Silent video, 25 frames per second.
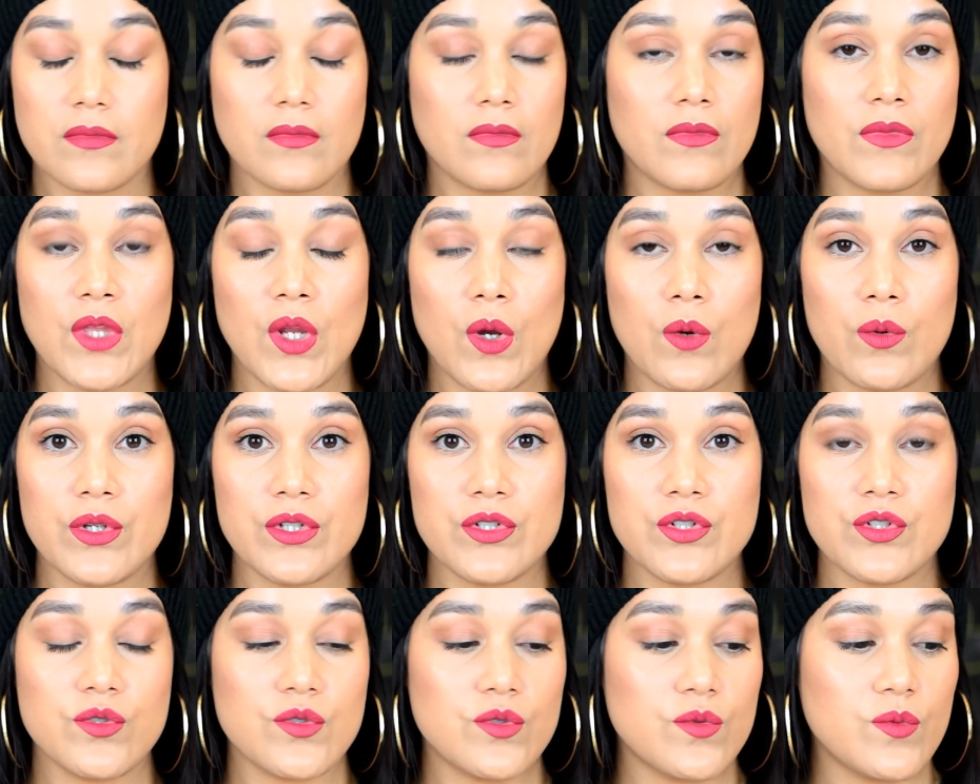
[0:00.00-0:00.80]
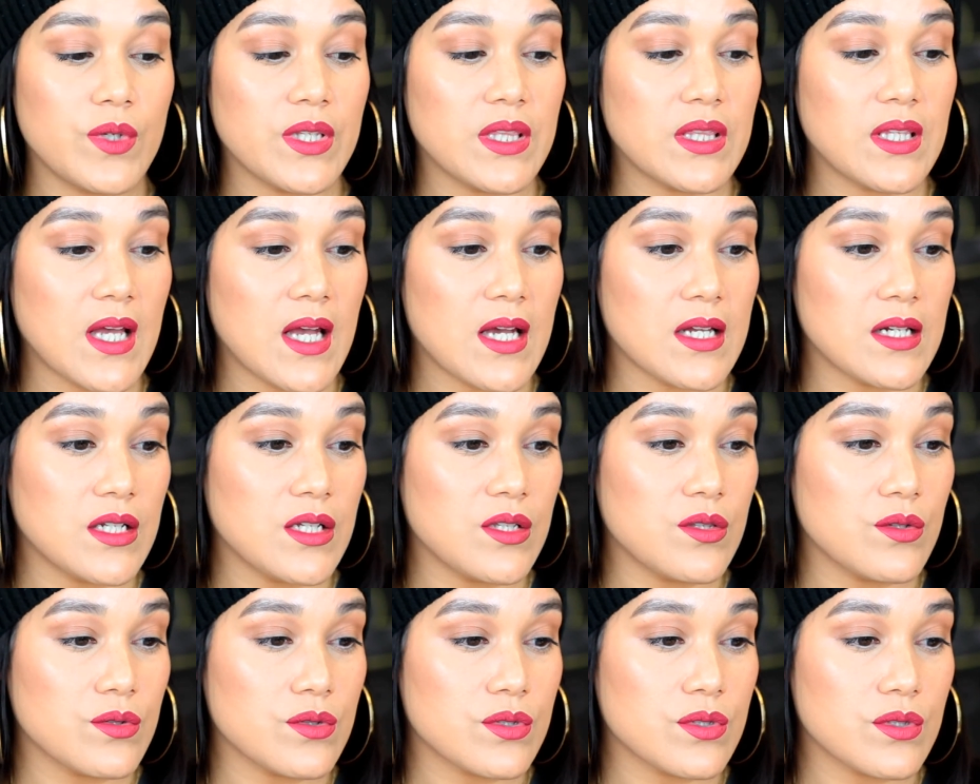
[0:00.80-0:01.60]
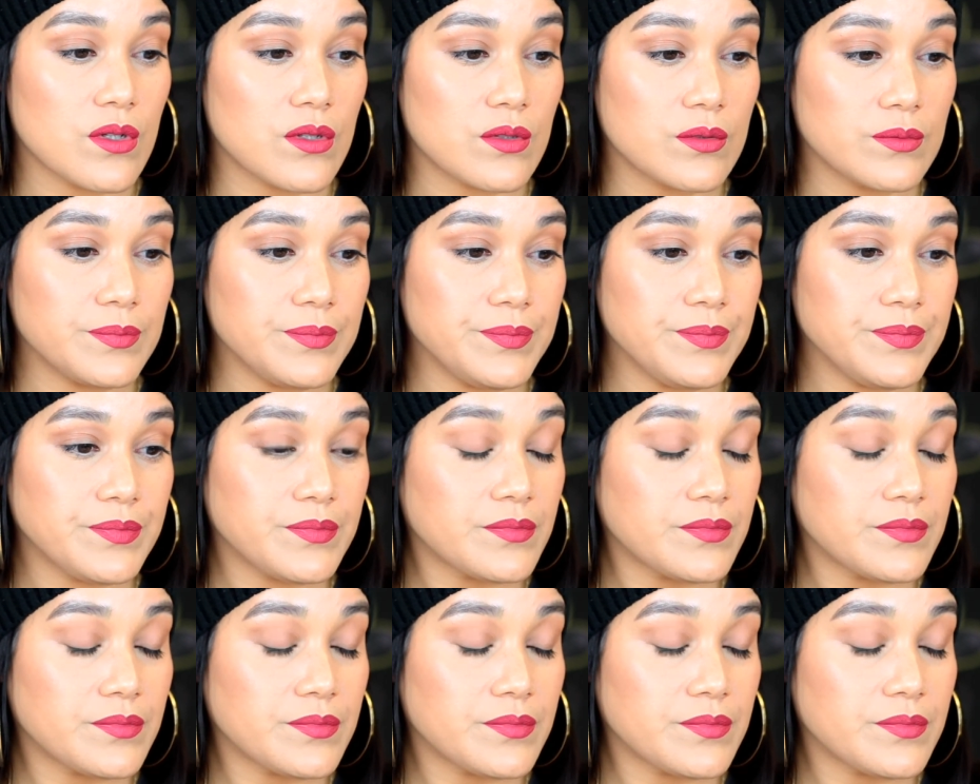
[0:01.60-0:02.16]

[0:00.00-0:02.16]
No issues with that either. So,